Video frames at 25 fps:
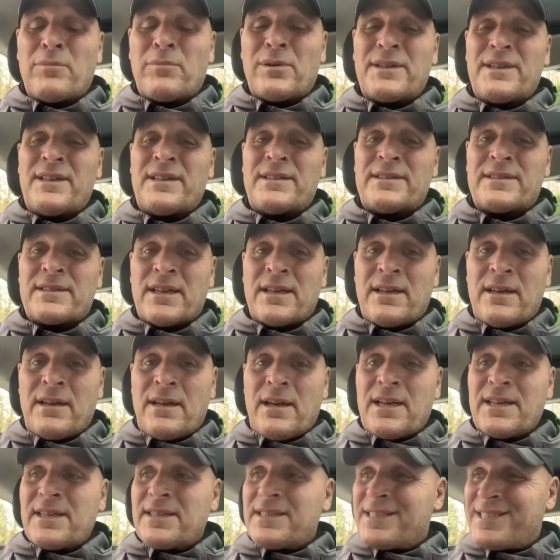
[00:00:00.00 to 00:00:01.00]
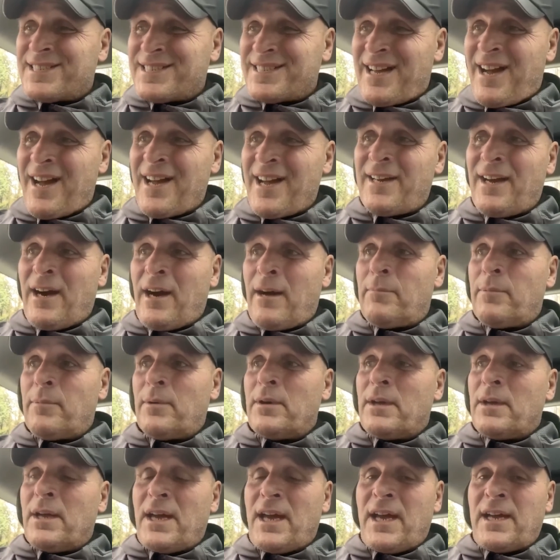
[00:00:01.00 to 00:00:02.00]
please sign up.
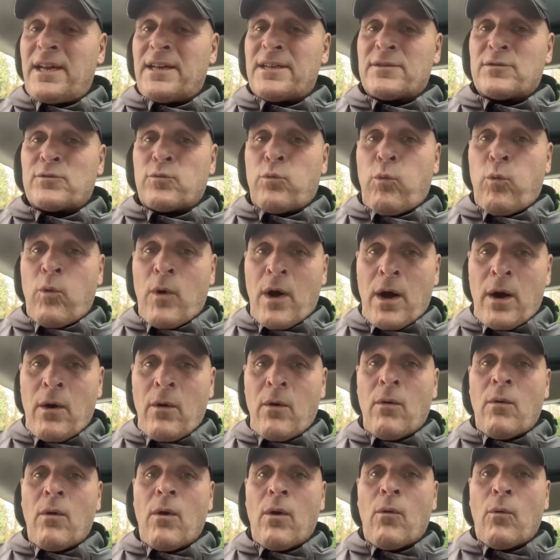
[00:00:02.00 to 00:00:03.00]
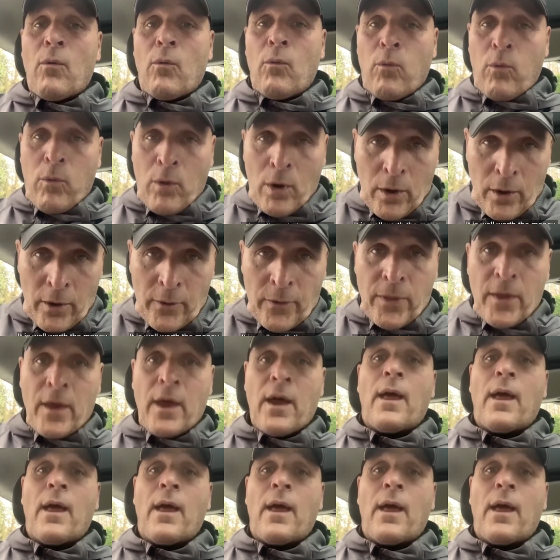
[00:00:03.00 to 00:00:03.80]
It is well worth